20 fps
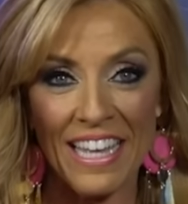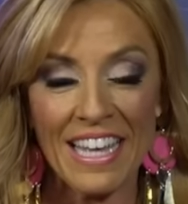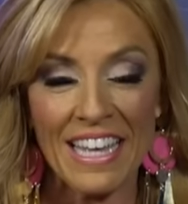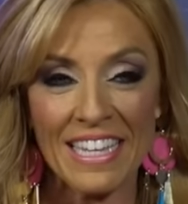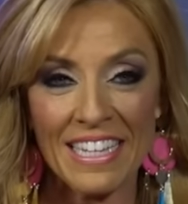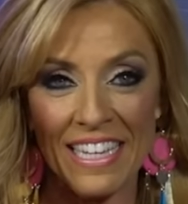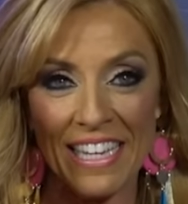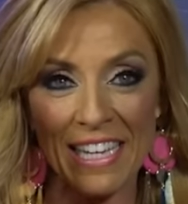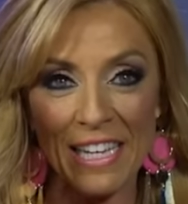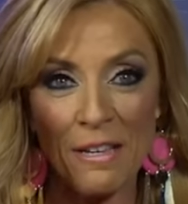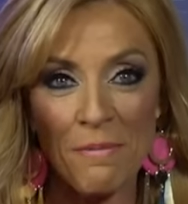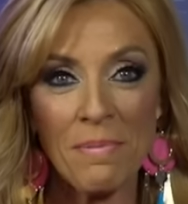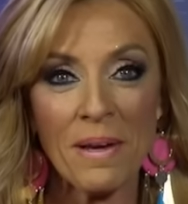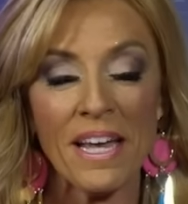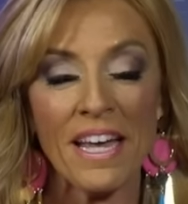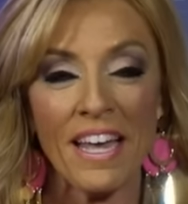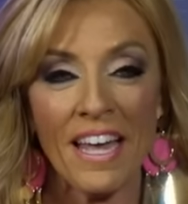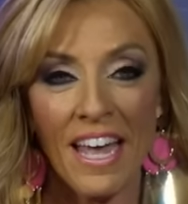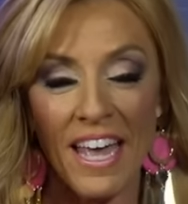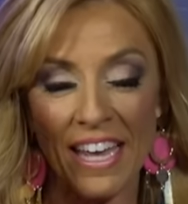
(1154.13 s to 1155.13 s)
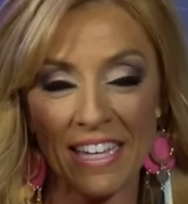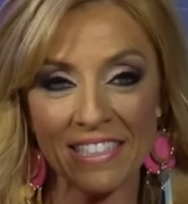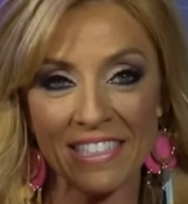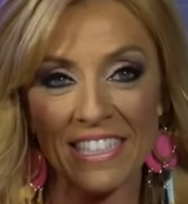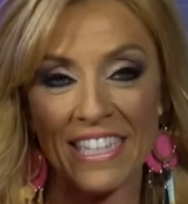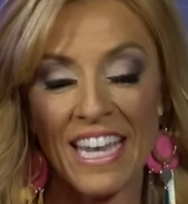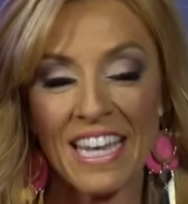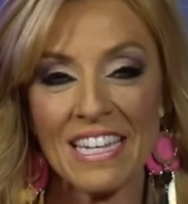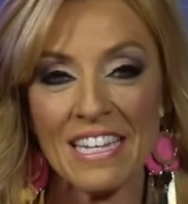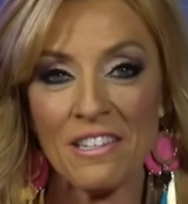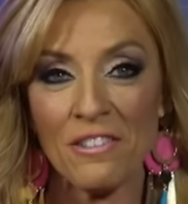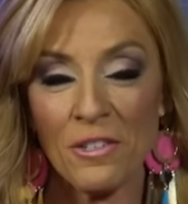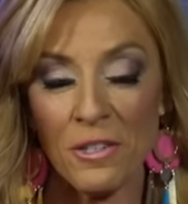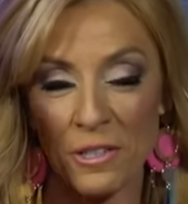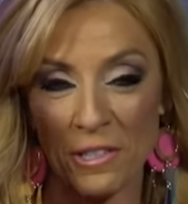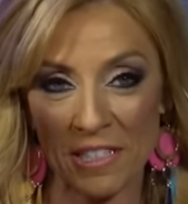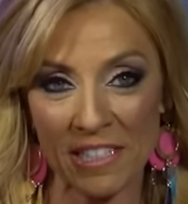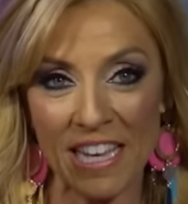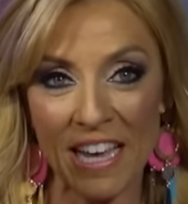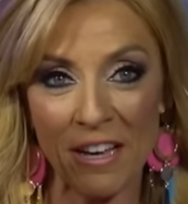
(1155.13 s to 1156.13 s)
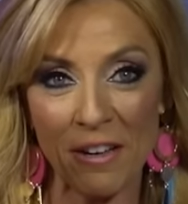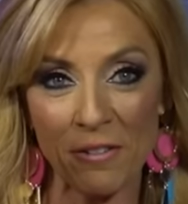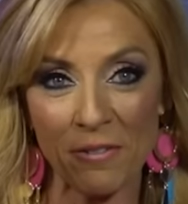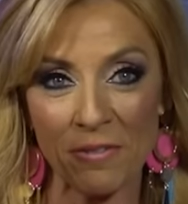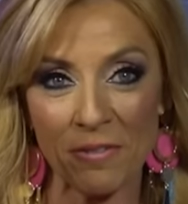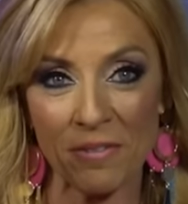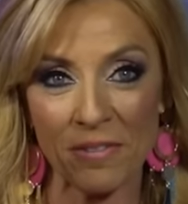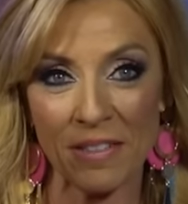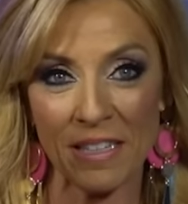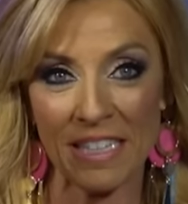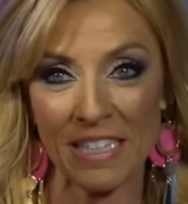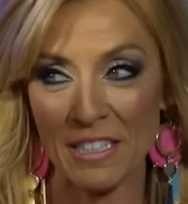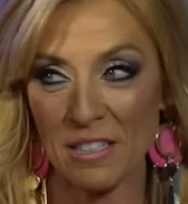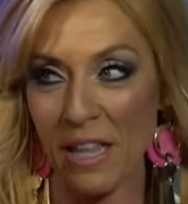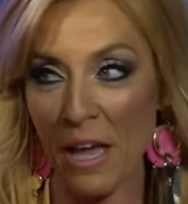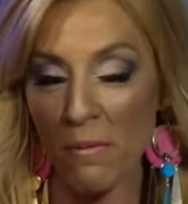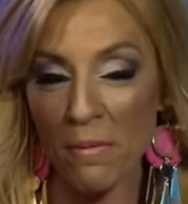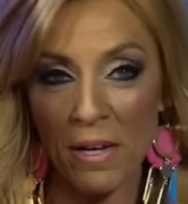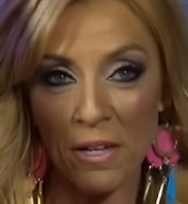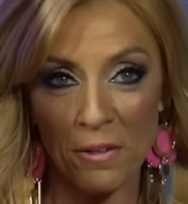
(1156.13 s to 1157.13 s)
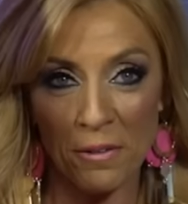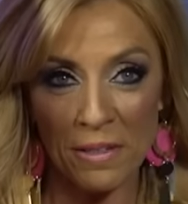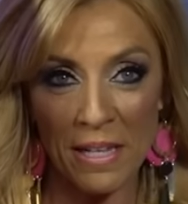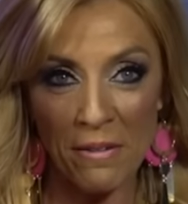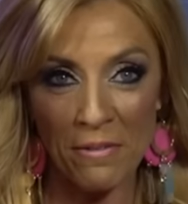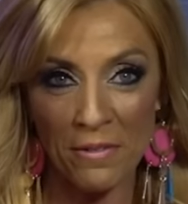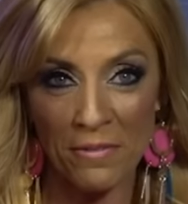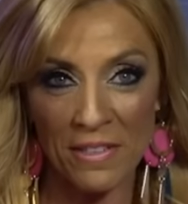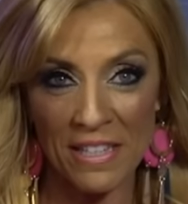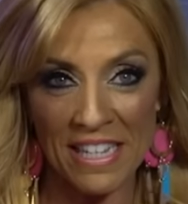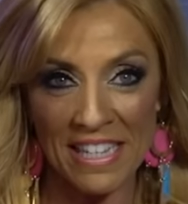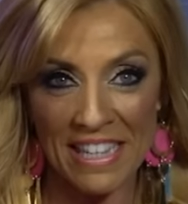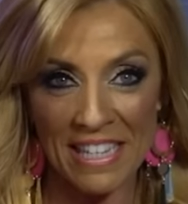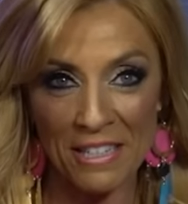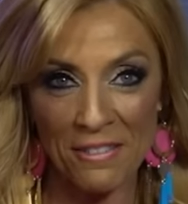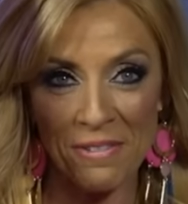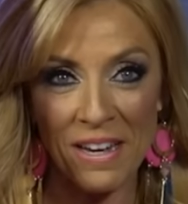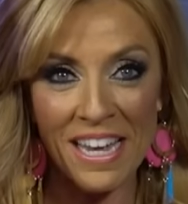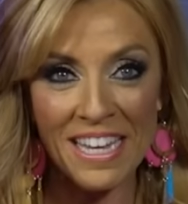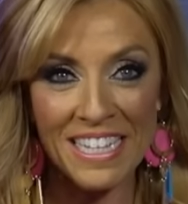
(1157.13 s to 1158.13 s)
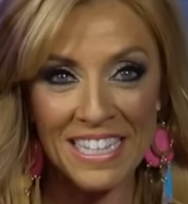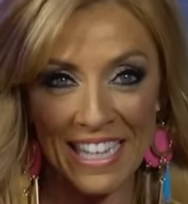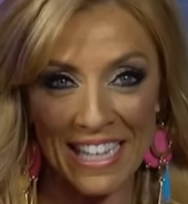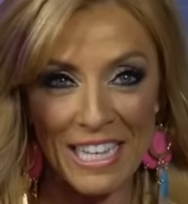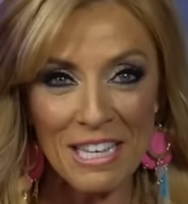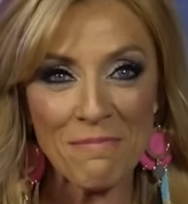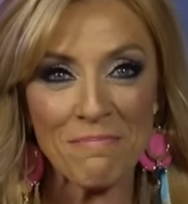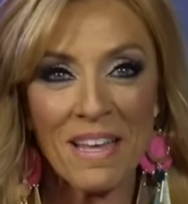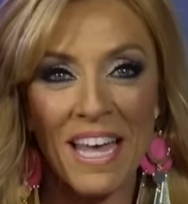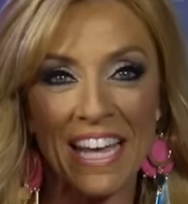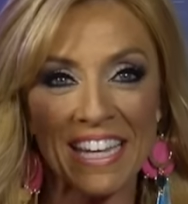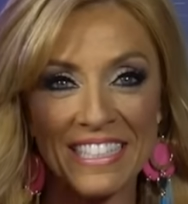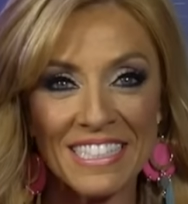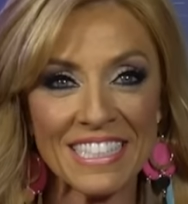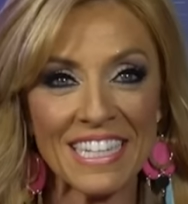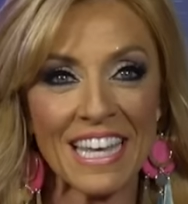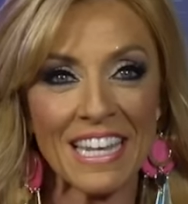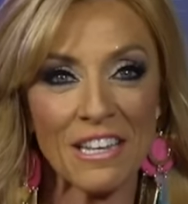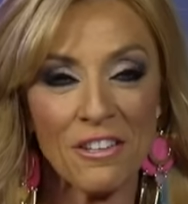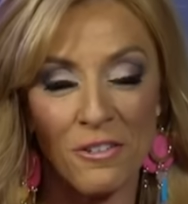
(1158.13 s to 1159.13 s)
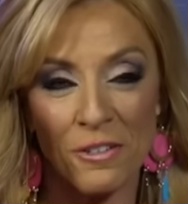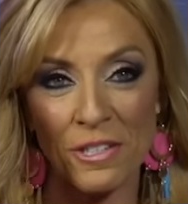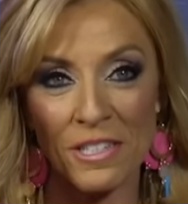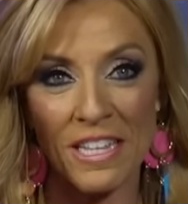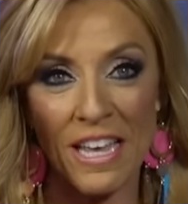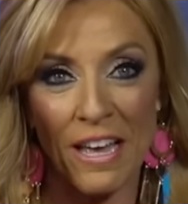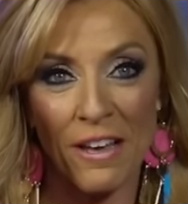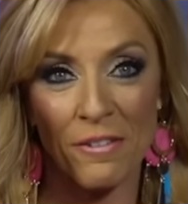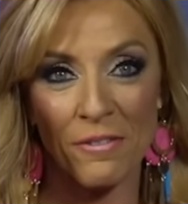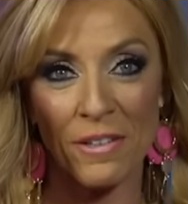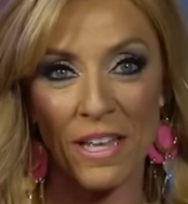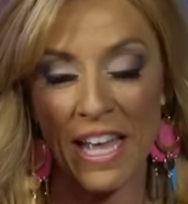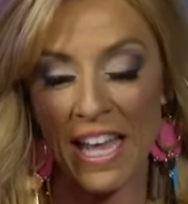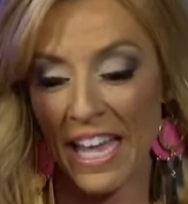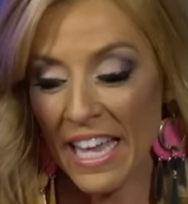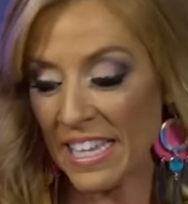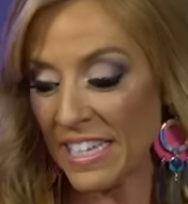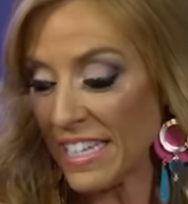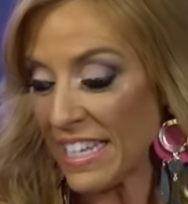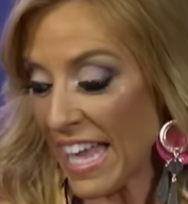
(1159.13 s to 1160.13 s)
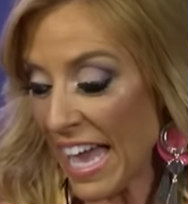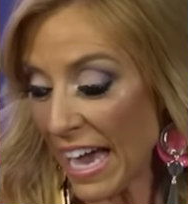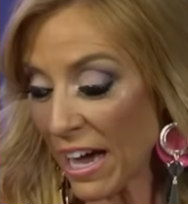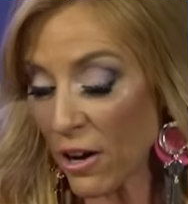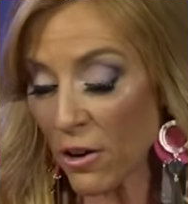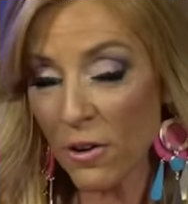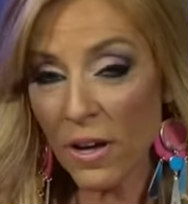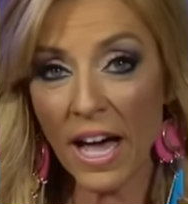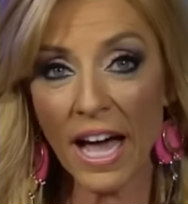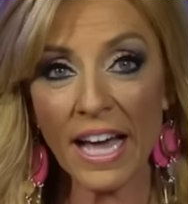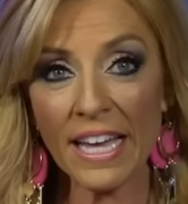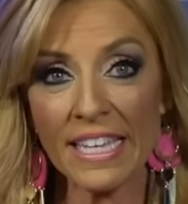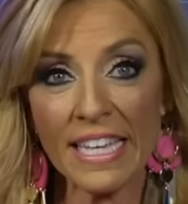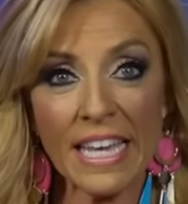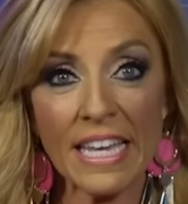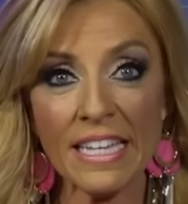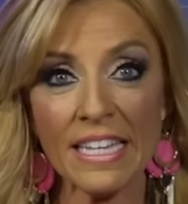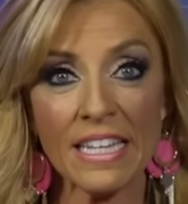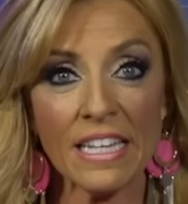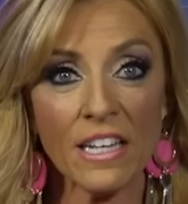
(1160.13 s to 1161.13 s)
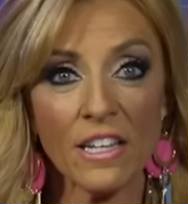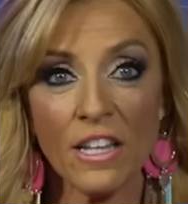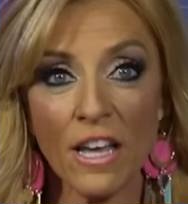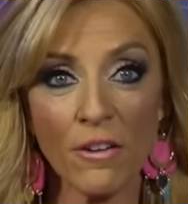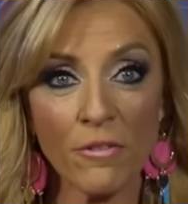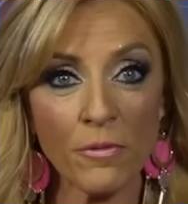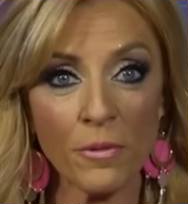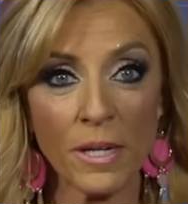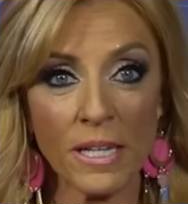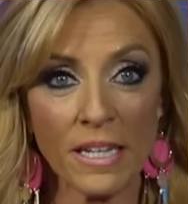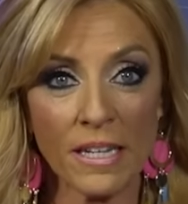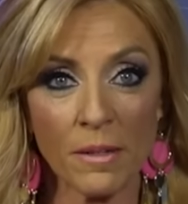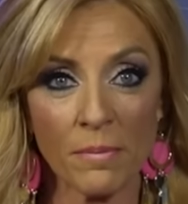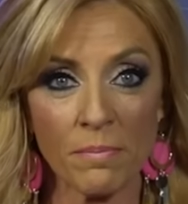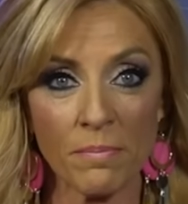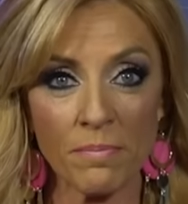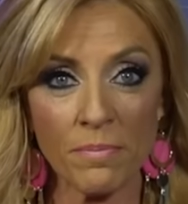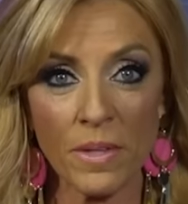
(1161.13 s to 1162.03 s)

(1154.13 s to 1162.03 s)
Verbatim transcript: Keep educating yourself. That way you'll never forget this, right? Keep educating yourself. Now I can't get enough reading.